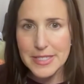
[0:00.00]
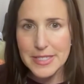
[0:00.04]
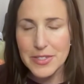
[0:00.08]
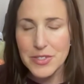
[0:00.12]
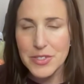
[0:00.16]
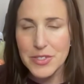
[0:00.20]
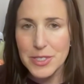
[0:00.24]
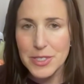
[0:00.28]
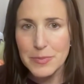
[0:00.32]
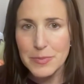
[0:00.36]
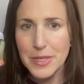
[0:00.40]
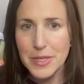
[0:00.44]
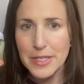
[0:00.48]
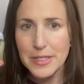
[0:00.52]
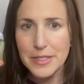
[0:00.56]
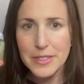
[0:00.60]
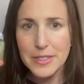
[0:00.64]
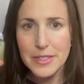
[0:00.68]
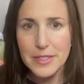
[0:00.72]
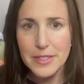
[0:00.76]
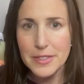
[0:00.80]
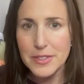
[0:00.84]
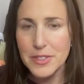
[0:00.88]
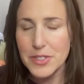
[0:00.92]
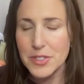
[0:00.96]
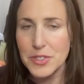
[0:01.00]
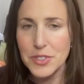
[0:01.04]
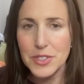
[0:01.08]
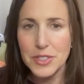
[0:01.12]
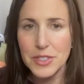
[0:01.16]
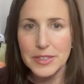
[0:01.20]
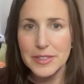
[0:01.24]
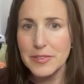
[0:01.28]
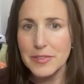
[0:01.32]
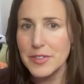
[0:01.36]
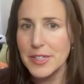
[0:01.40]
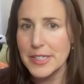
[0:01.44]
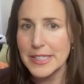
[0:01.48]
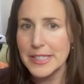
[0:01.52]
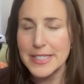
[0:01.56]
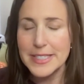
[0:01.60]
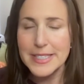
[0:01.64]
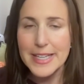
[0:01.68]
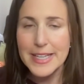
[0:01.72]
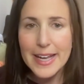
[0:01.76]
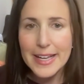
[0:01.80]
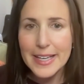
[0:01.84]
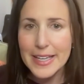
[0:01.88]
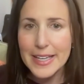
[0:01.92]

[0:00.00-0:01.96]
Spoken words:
and she's been just delivering the tech